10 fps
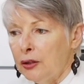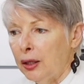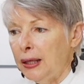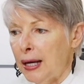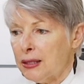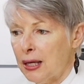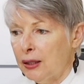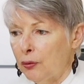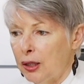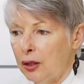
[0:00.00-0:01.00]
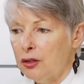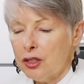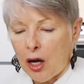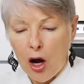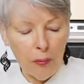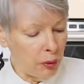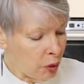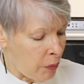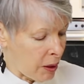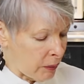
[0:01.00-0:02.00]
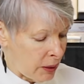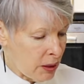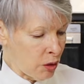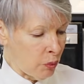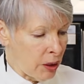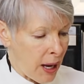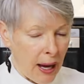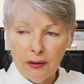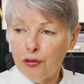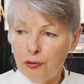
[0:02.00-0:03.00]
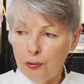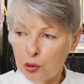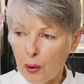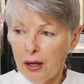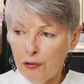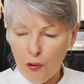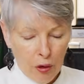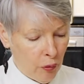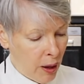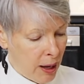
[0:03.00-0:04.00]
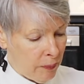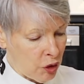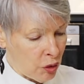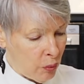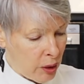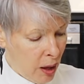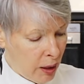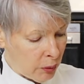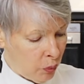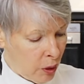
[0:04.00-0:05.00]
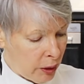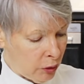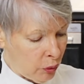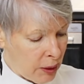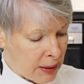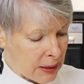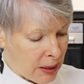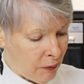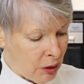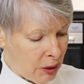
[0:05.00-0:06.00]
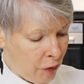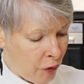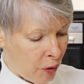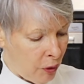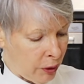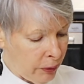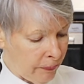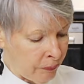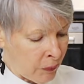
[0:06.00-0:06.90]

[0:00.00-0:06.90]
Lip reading: The next ingredients are blueberries. We add 24 grams, so we are at 174.